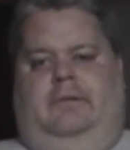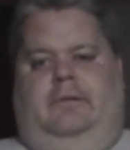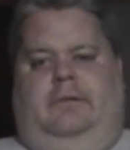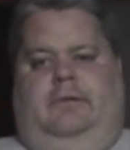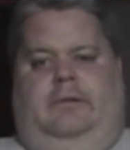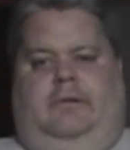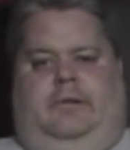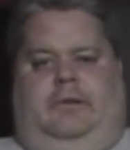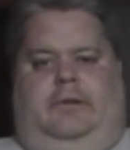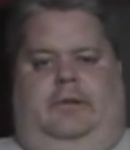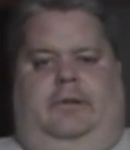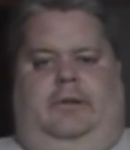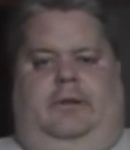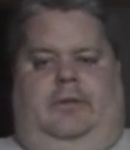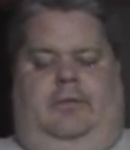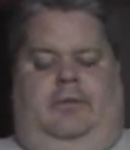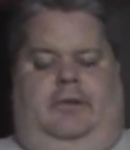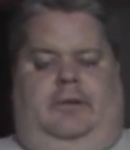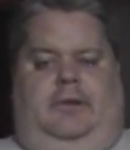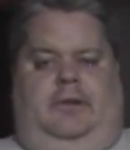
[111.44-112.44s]
wreaking
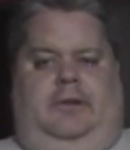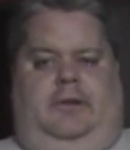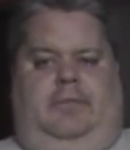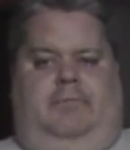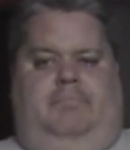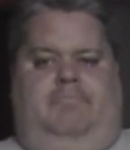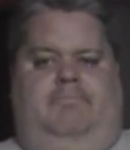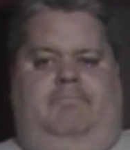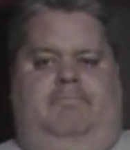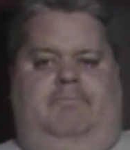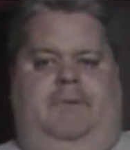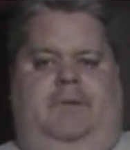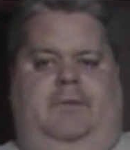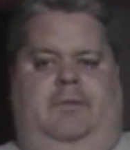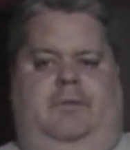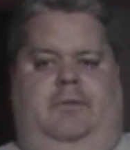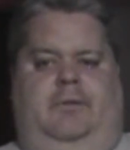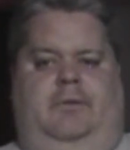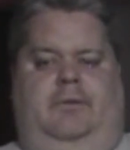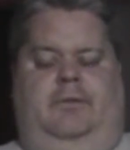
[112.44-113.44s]
havoc again,
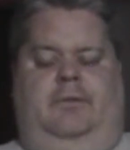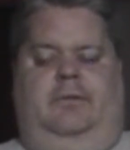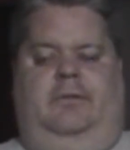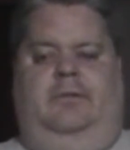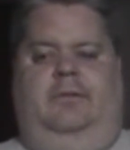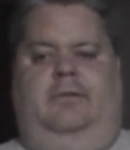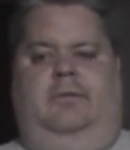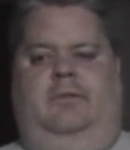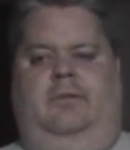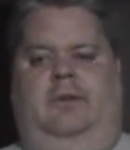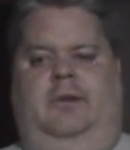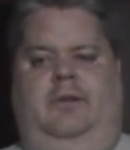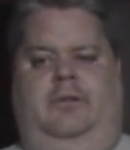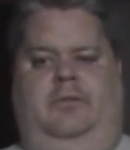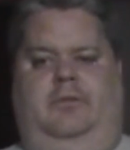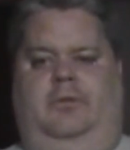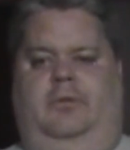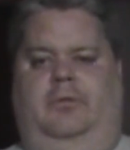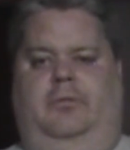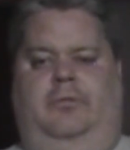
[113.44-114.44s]
even though as
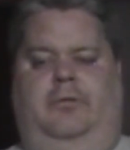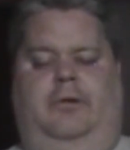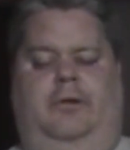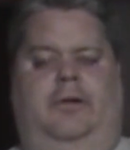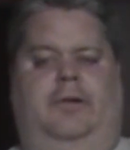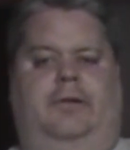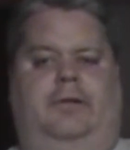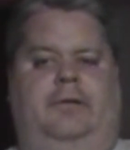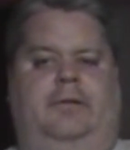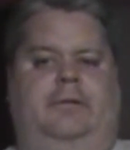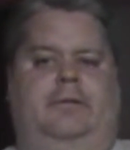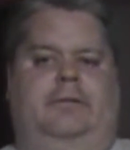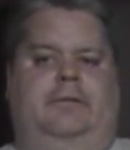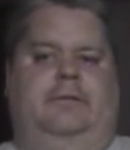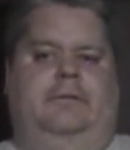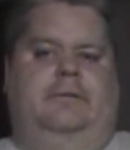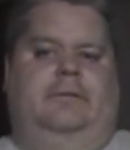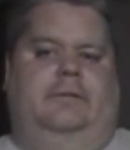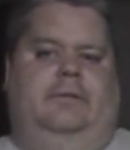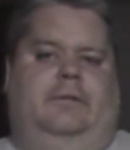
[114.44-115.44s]
so far
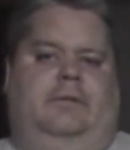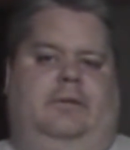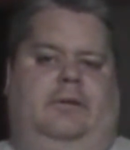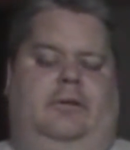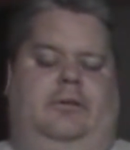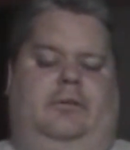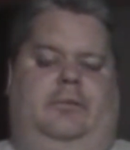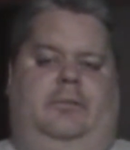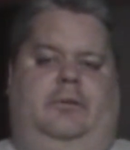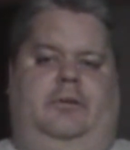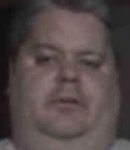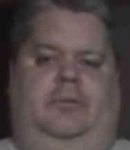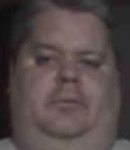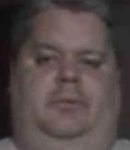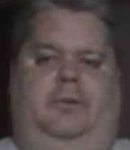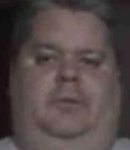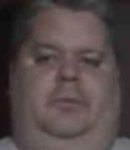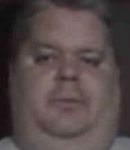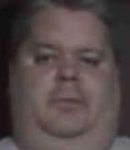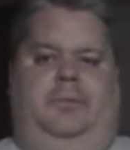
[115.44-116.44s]
there hasn't been as
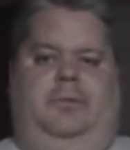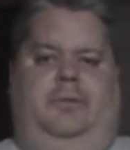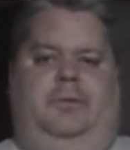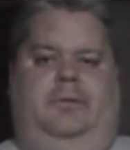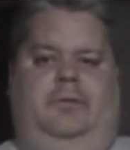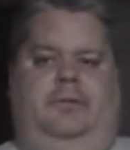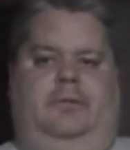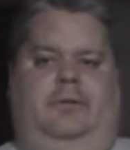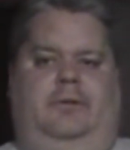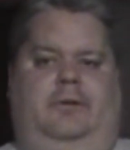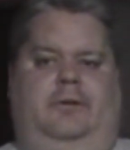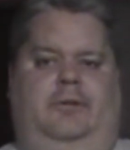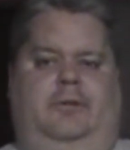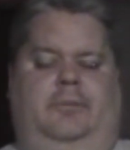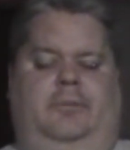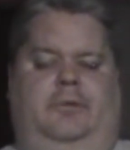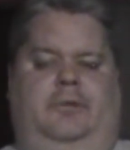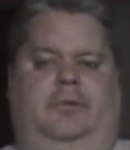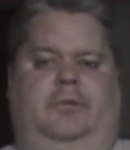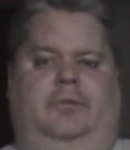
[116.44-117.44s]
many people
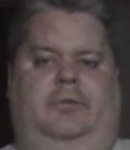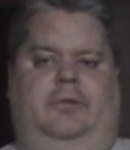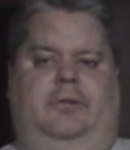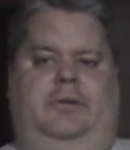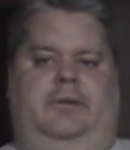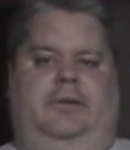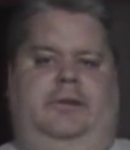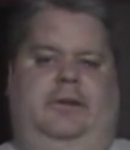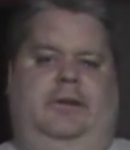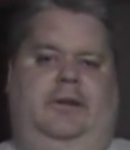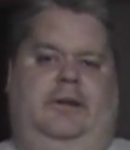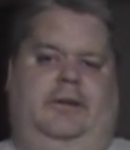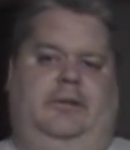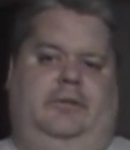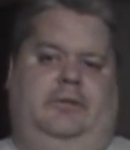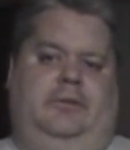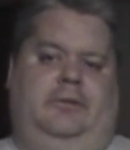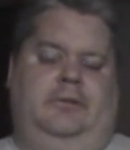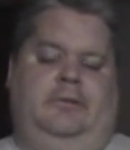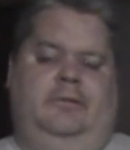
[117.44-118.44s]
hospitalized with it
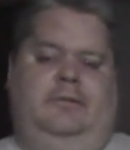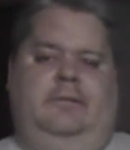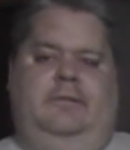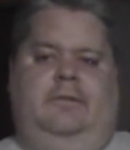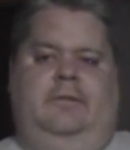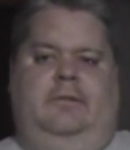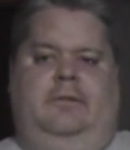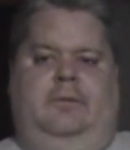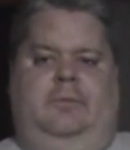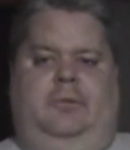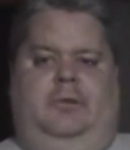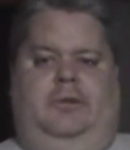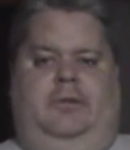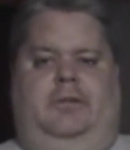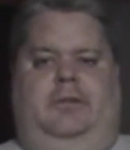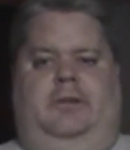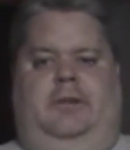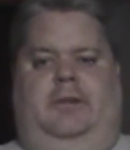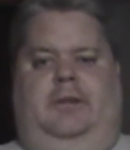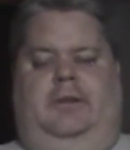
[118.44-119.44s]
yet,
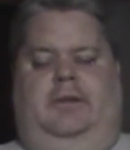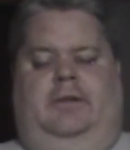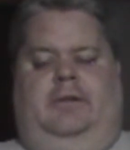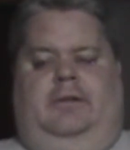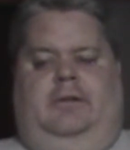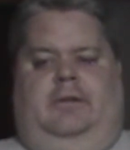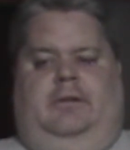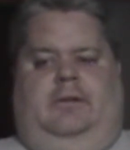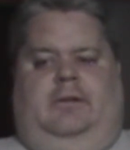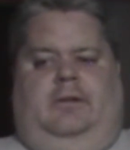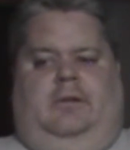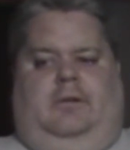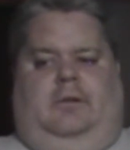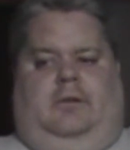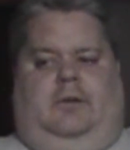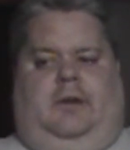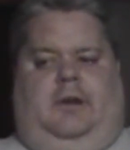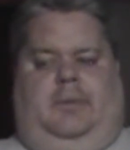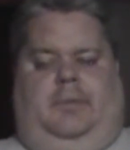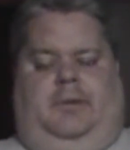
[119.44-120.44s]
but the
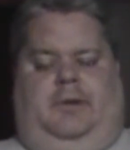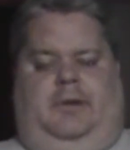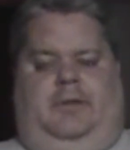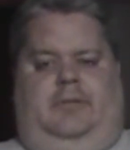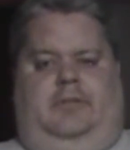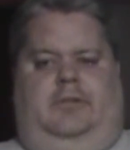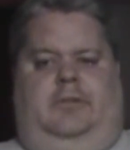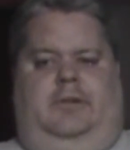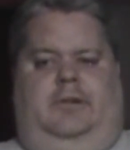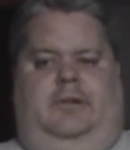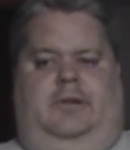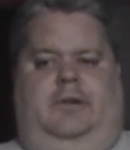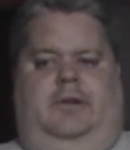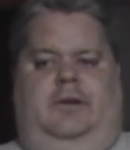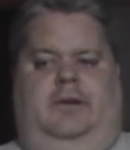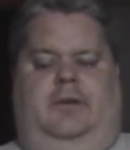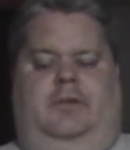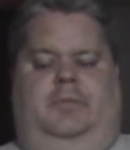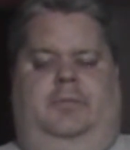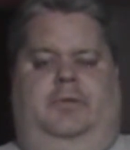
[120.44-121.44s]
capacity
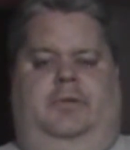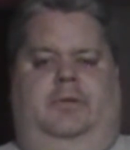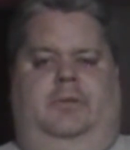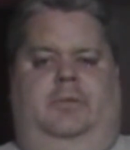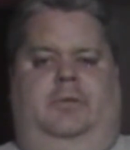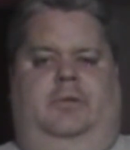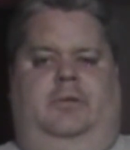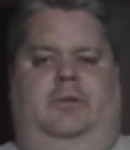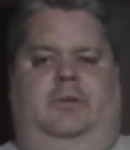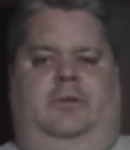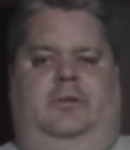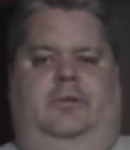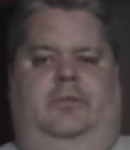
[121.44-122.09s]
has been limited to